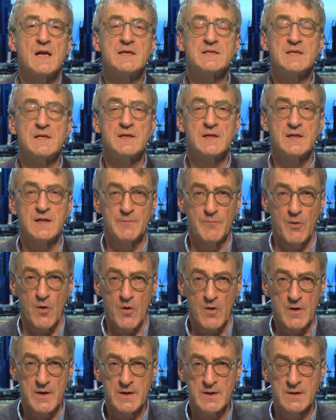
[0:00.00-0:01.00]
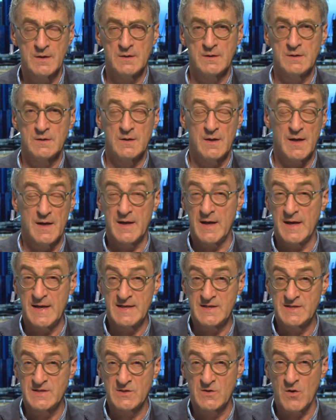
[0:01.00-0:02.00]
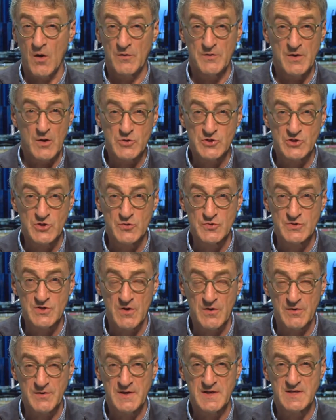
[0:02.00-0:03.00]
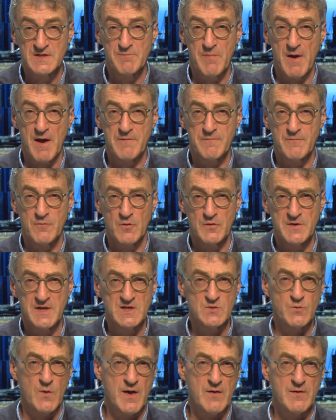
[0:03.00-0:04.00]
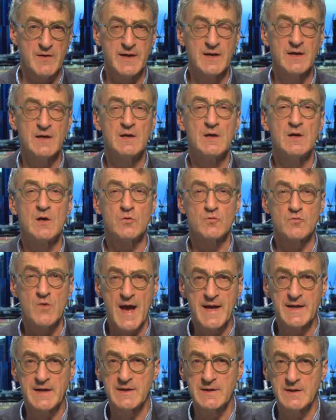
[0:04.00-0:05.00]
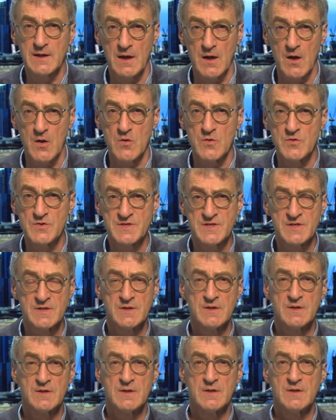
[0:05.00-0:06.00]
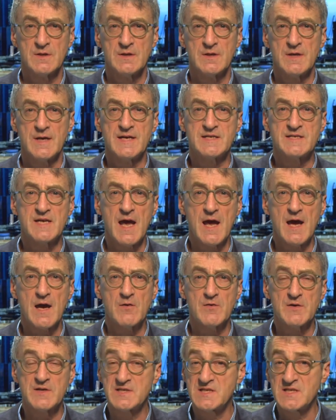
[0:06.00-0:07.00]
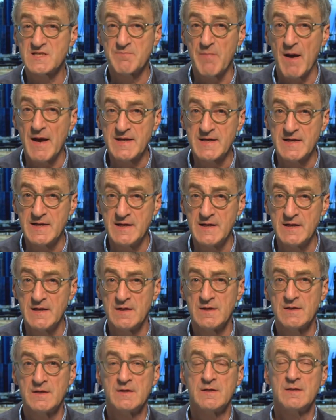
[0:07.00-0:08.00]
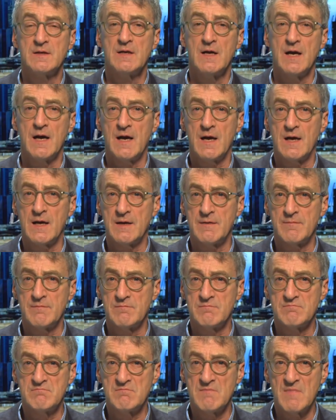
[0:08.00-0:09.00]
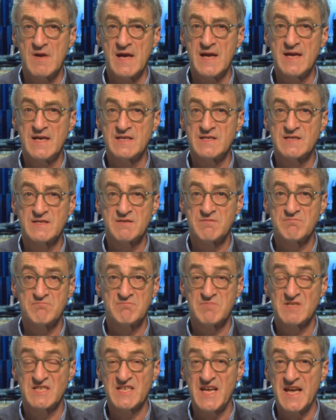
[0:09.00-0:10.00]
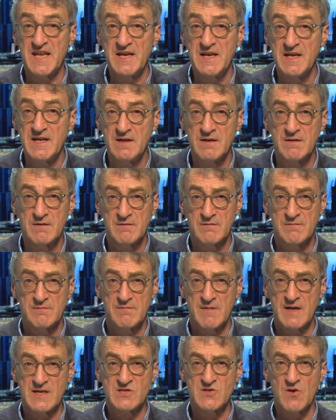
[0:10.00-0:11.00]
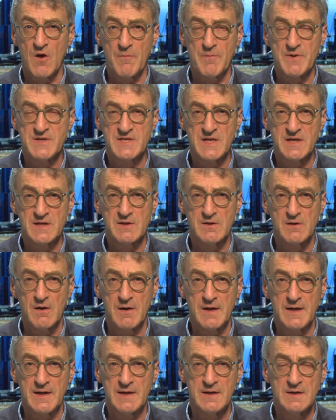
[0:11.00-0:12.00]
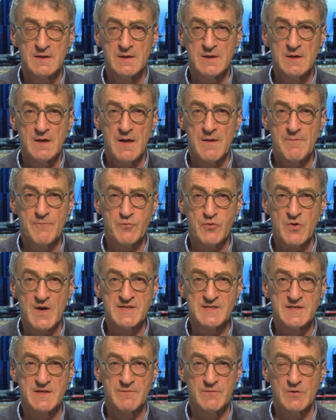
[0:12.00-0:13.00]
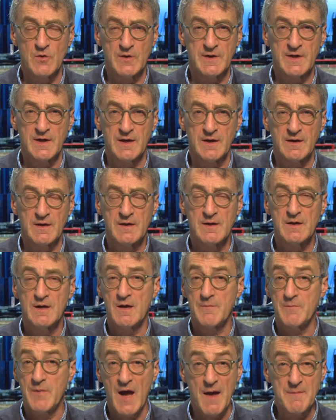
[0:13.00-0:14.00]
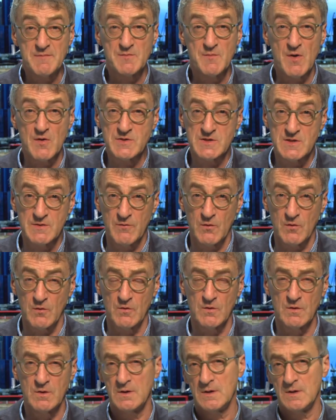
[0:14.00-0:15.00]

is a little boy. He's got no shoes on, he's barefoot, he's wearing ragged clothes. His hair is spiky, um, he's skinny, he's not particularly impressive looking. And perhaps most of all,